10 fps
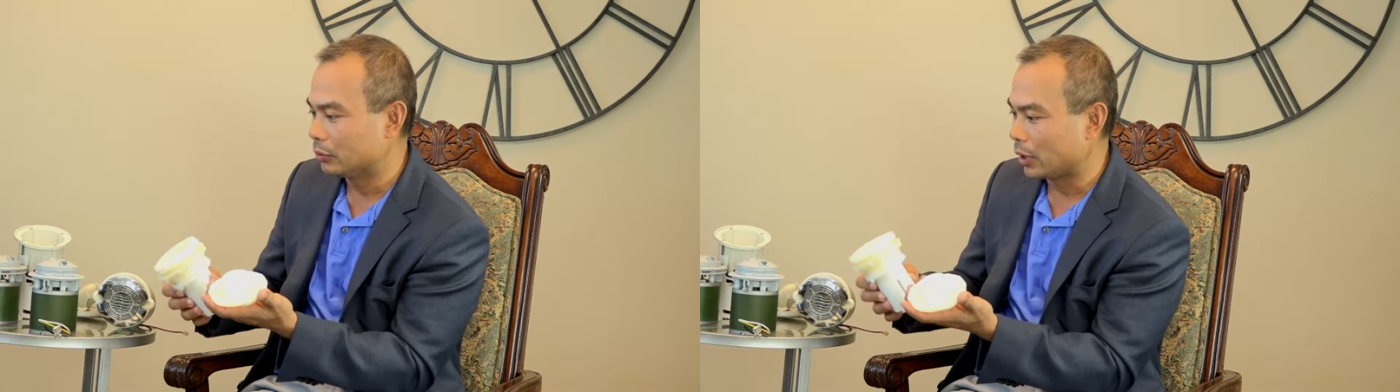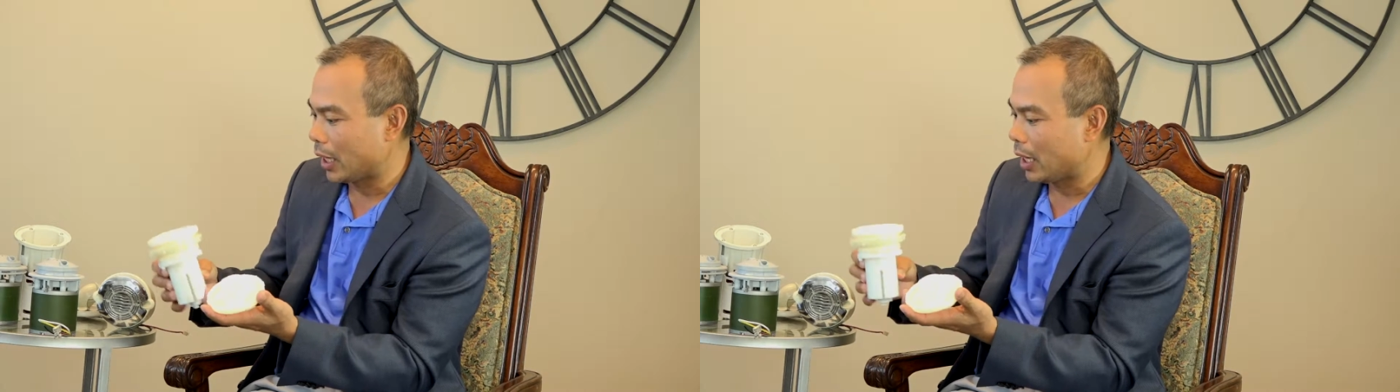
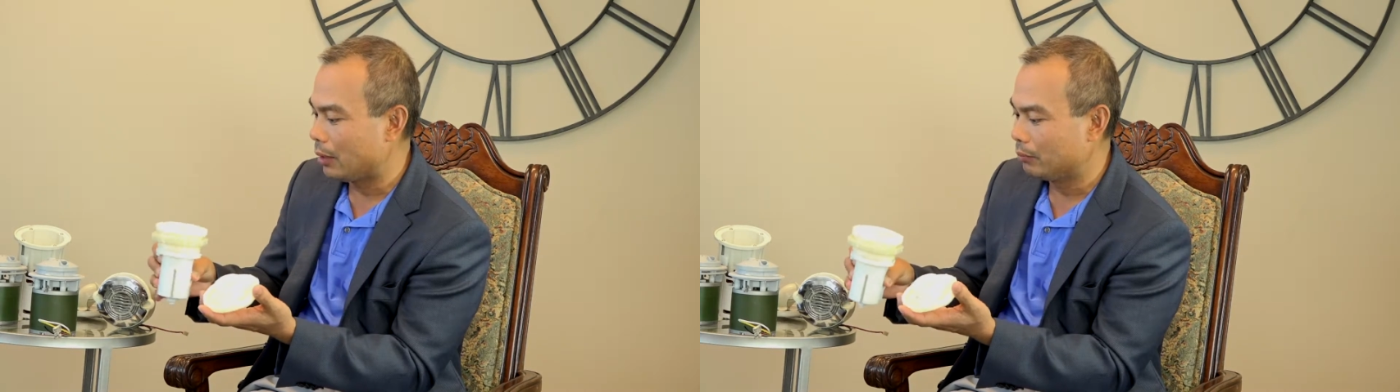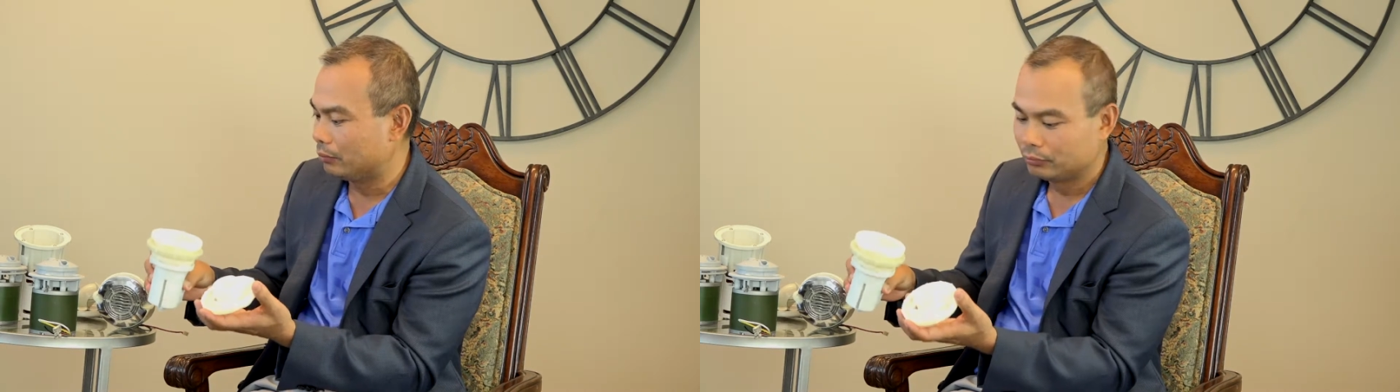to
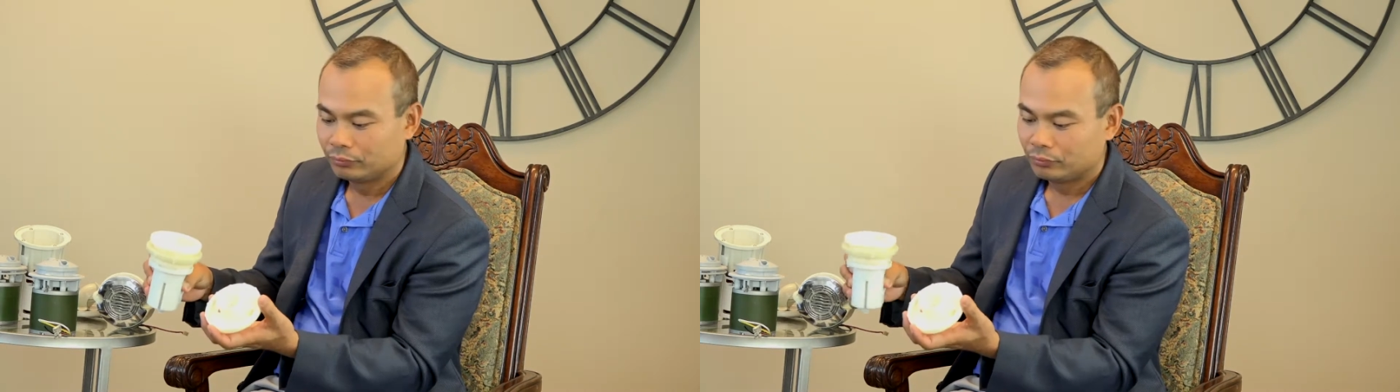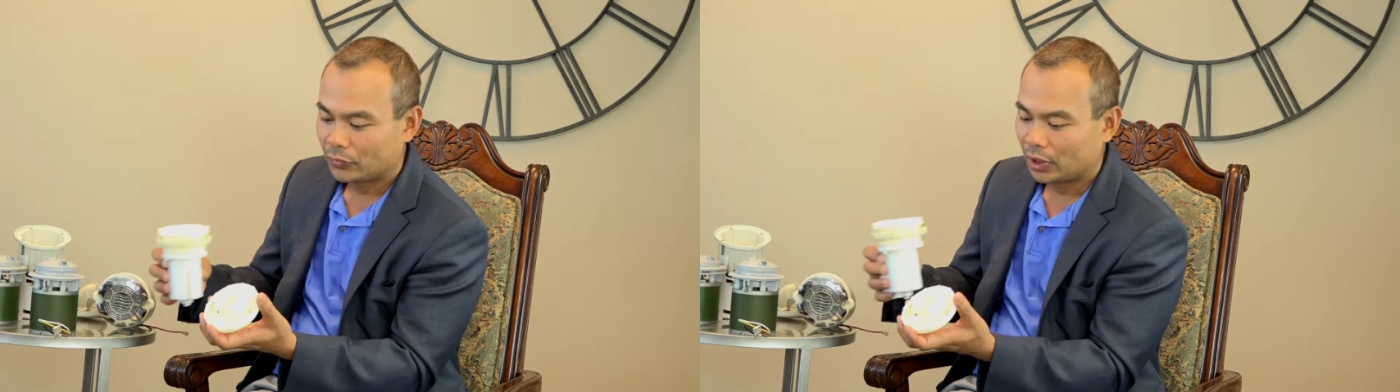claim
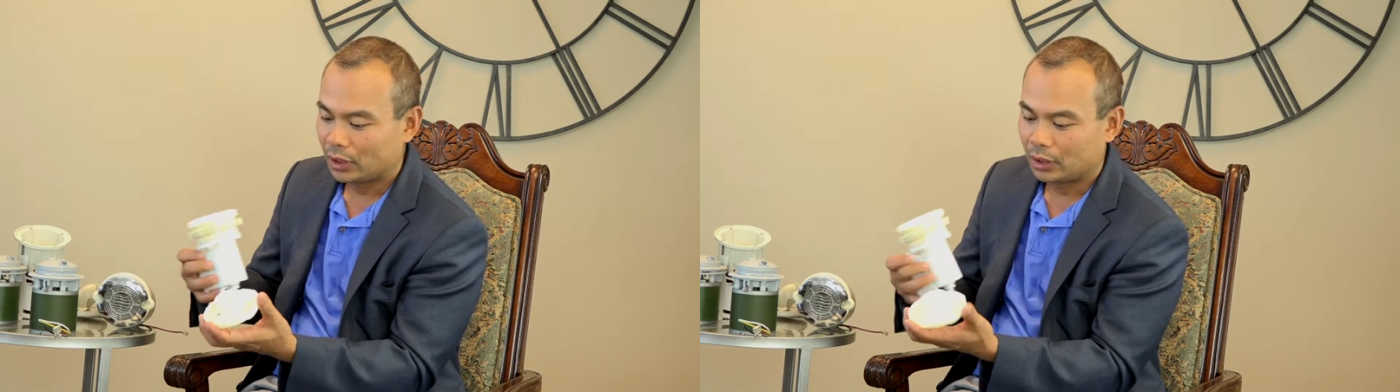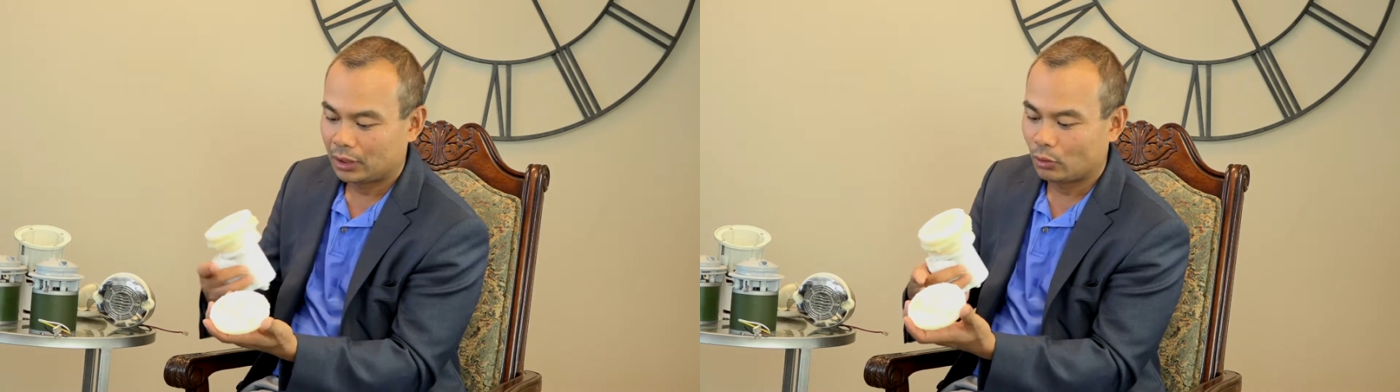
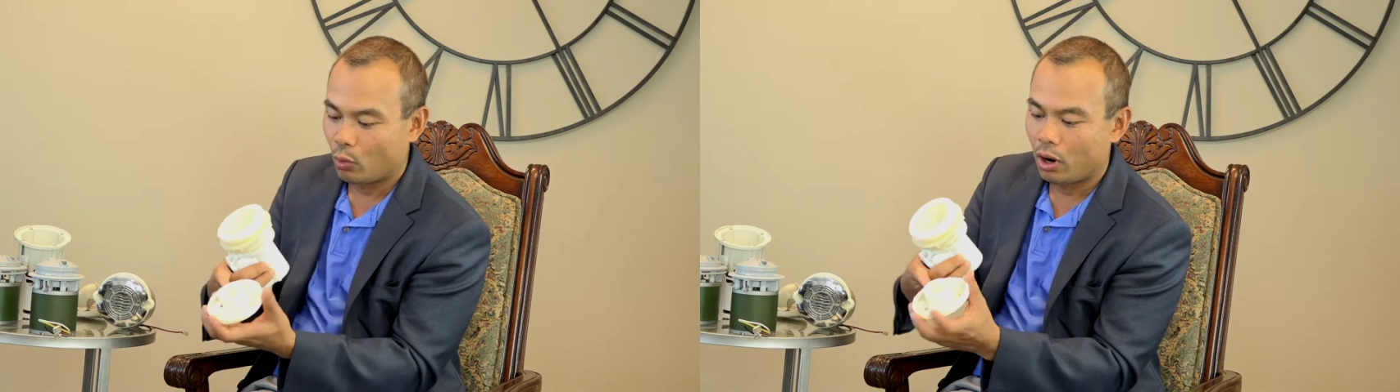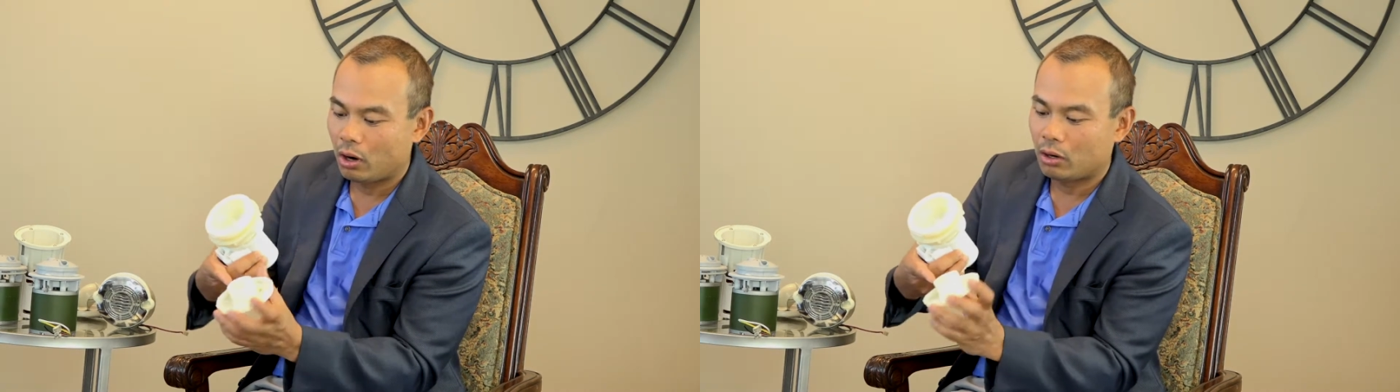the
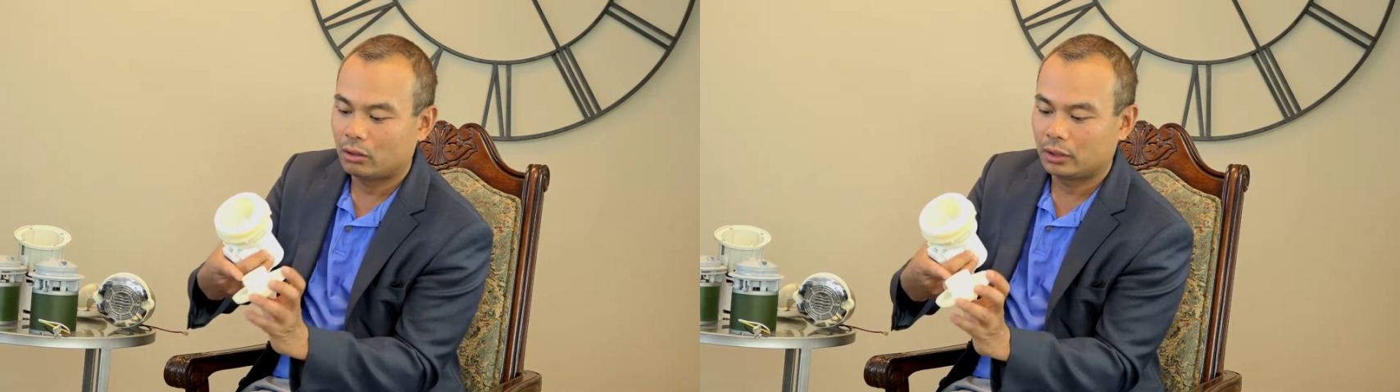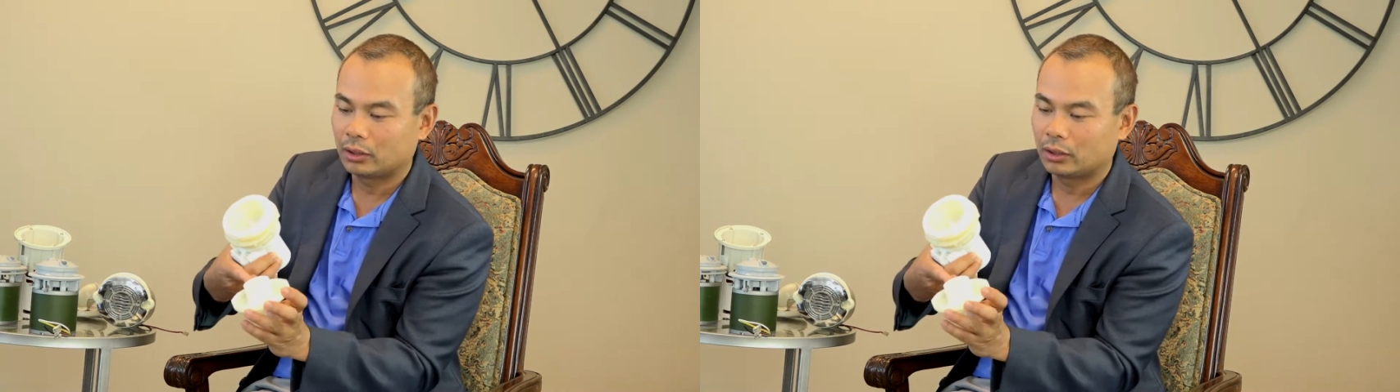wall